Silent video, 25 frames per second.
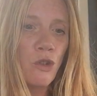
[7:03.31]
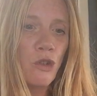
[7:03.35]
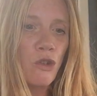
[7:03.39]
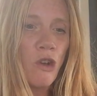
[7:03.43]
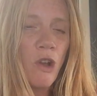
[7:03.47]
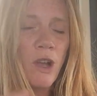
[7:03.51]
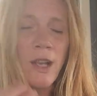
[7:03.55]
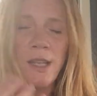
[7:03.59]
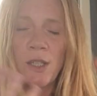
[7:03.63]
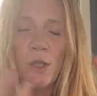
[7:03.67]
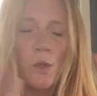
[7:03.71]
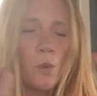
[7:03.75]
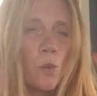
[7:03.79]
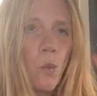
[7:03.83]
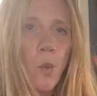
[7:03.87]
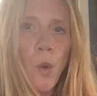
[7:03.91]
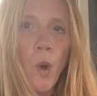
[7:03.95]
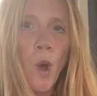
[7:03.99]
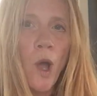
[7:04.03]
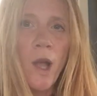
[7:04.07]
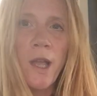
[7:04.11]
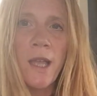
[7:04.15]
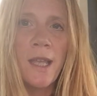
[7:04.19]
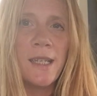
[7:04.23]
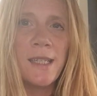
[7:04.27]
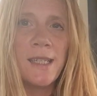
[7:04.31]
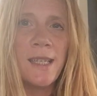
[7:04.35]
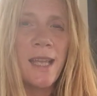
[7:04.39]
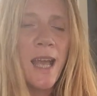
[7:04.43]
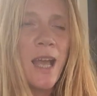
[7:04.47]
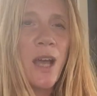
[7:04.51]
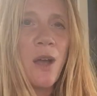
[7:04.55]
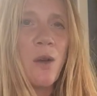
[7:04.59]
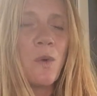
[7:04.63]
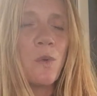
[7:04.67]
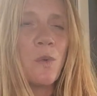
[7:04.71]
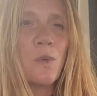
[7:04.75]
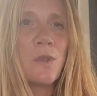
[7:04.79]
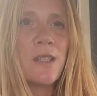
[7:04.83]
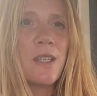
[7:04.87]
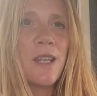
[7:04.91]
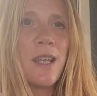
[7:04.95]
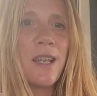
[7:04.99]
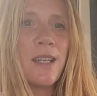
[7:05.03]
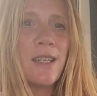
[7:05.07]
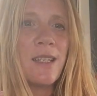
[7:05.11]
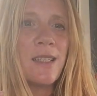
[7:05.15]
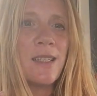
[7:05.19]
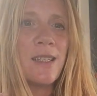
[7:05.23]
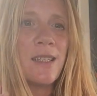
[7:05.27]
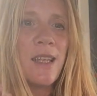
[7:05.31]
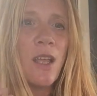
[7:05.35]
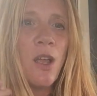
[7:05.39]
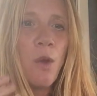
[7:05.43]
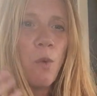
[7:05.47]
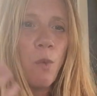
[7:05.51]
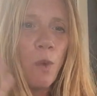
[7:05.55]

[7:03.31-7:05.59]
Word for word: trying to work it out and